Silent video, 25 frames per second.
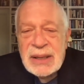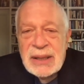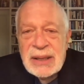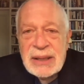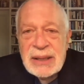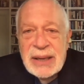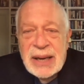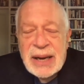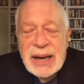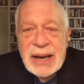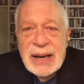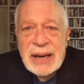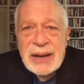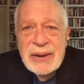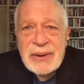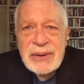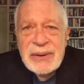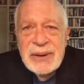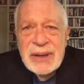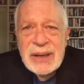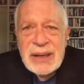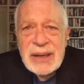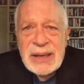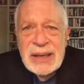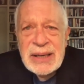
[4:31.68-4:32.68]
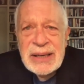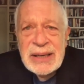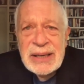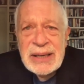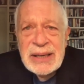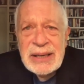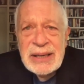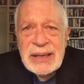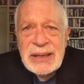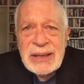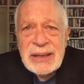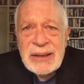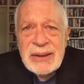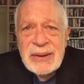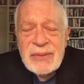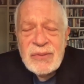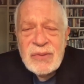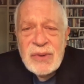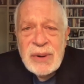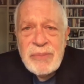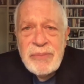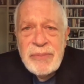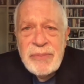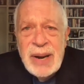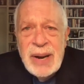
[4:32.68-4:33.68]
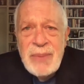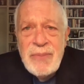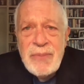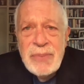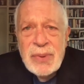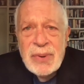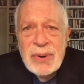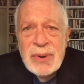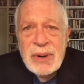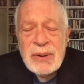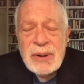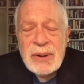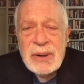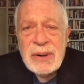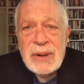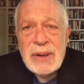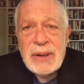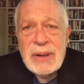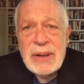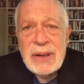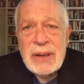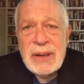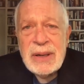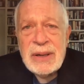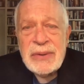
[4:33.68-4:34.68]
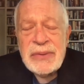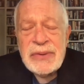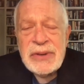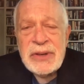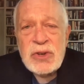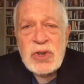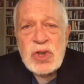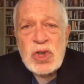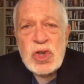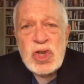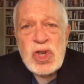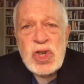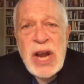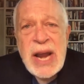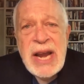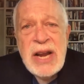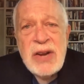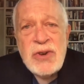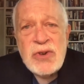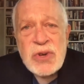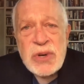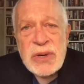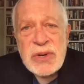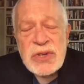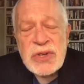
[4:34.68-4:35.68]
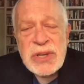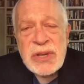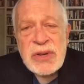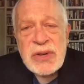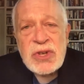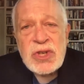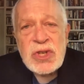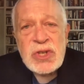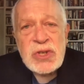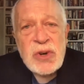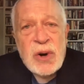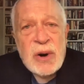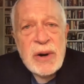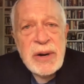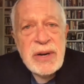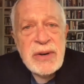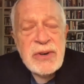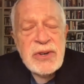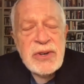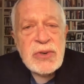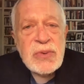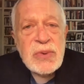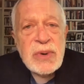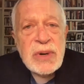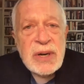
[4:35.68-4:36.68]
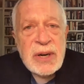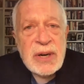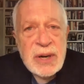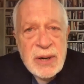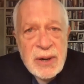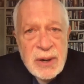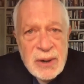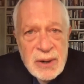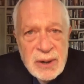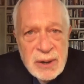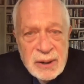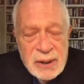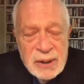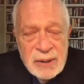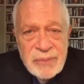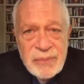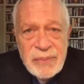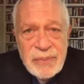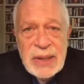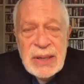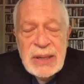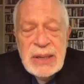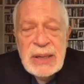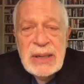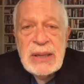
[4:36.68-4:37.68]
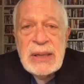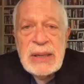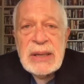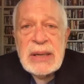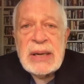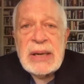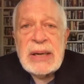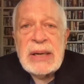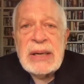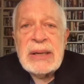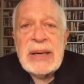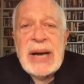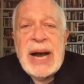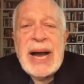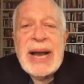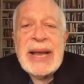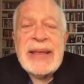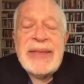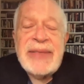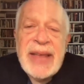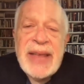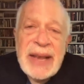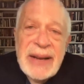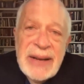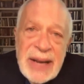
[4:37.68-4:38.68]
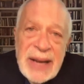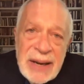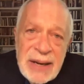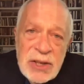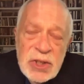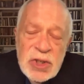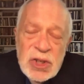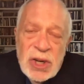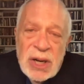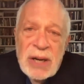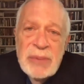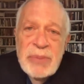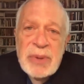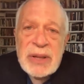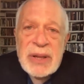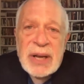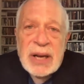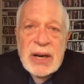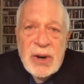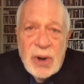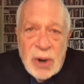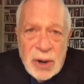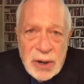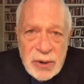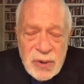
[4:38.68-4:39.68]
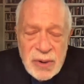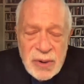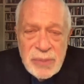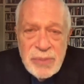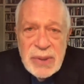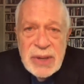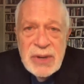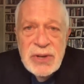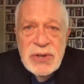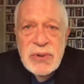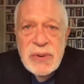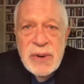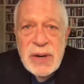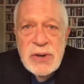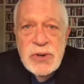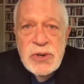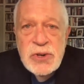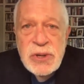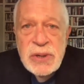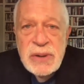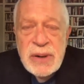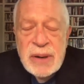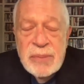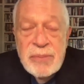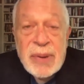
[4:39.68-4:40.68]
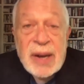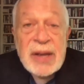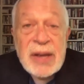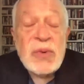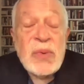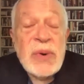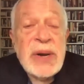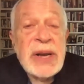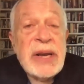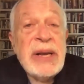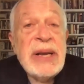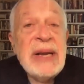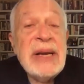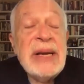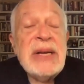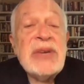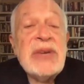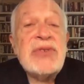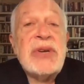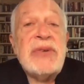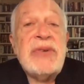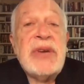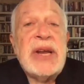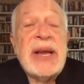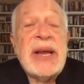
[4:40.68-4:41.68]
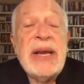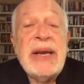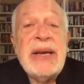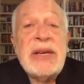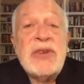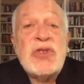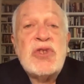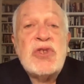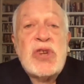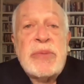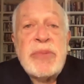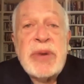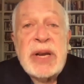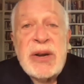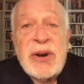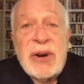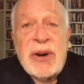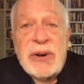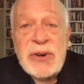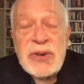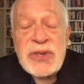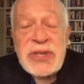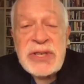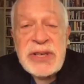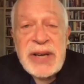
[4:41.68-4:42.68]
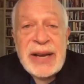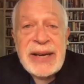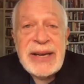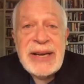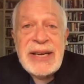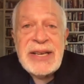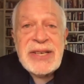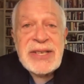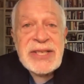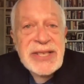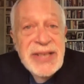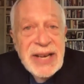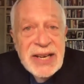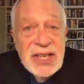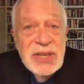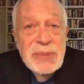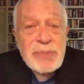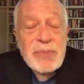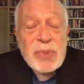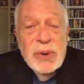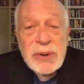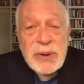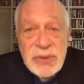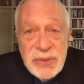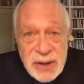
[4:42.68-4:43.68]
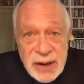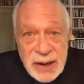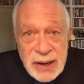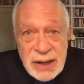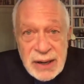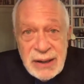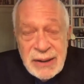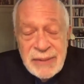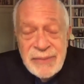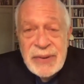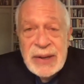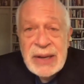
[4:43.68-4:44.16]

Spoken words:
And I remember the changes that started to occur. I then had a job in the Carter administration. And by the way, today is Jimmy Carter's 96th birthday.